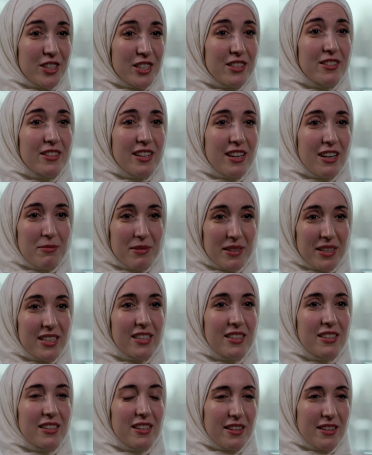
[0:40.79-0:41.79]
just to come
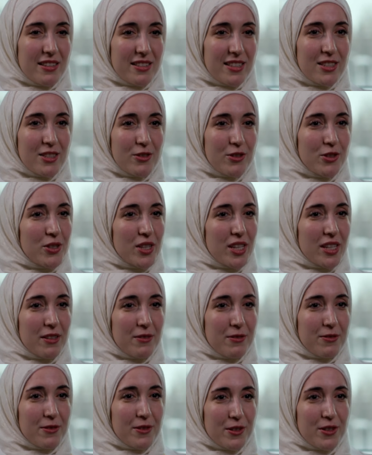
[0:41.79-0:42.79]
here, and this is usually
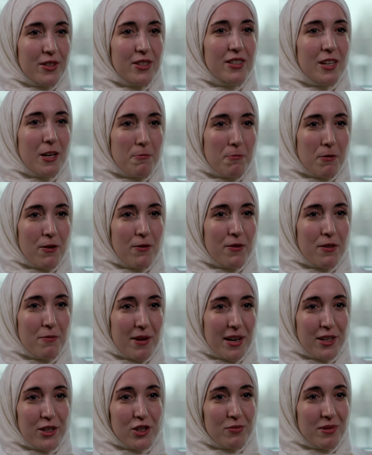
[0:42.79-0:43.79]
the first step of the
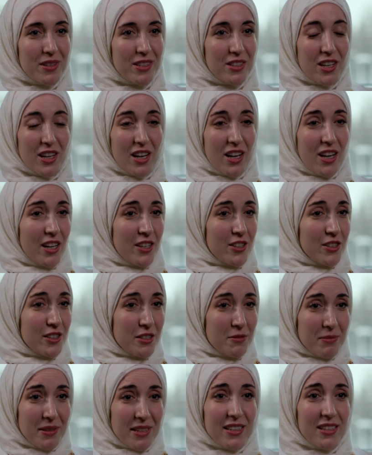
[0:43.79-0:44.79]
management.
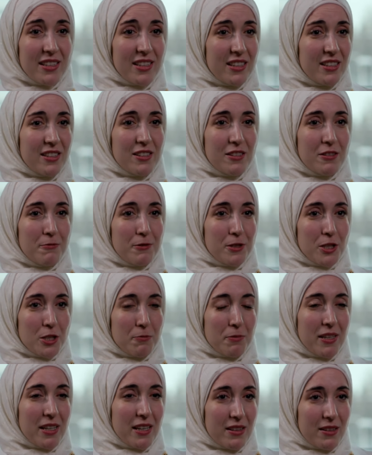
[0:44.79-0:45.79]
Just being here,
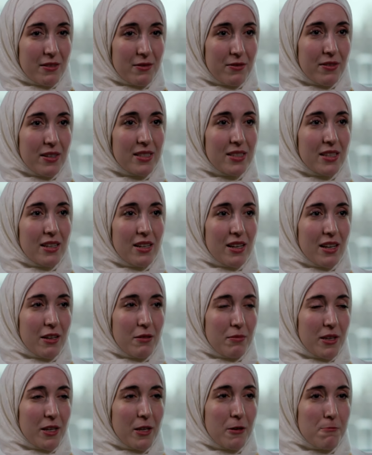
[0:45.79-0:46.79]
just being in the visit
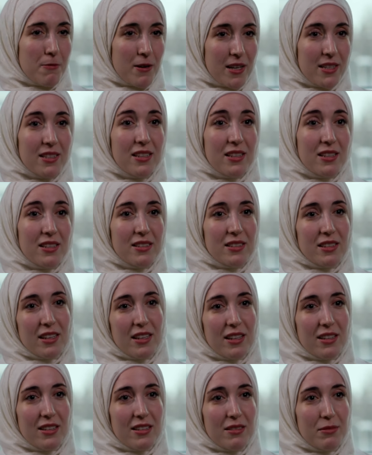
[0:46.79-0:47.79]
and being present
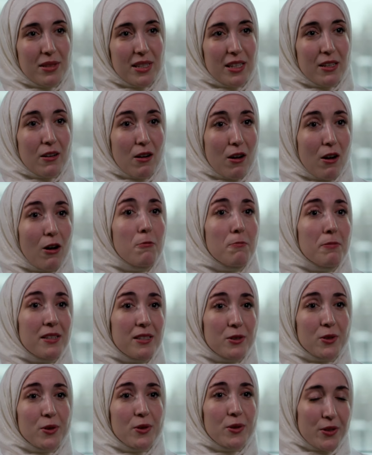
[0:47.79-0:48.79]
and being
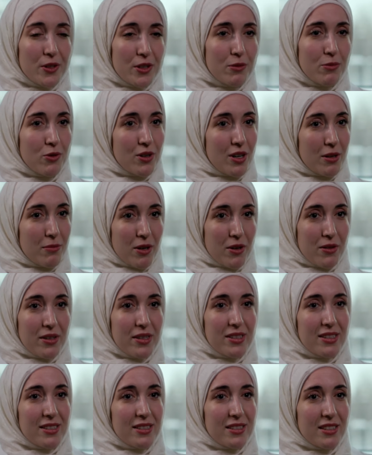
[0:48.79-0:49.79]
open to learn more about
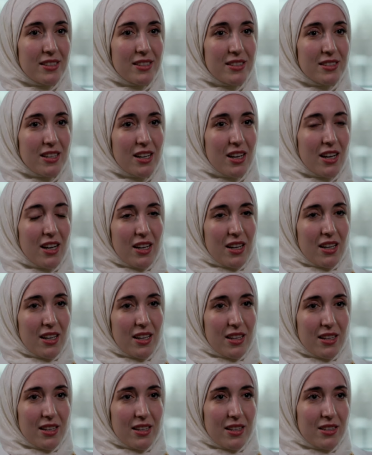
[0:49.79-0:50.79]
the disease
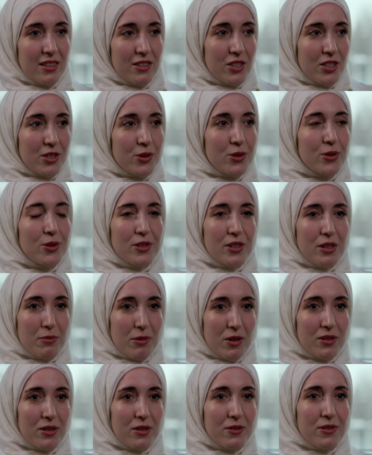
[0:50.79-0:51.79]
and just to learn
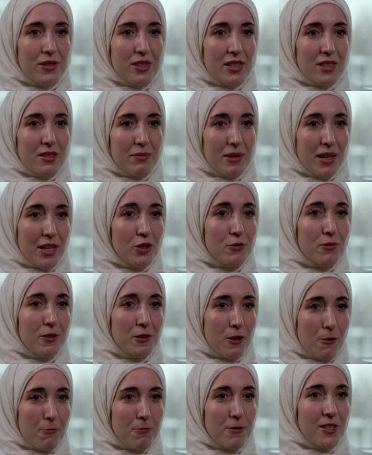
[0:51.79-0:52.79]
about different
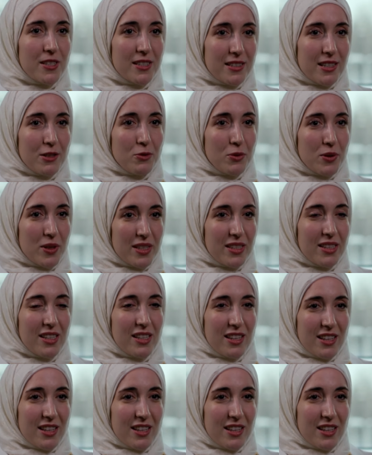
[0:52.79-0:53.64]
management options as well.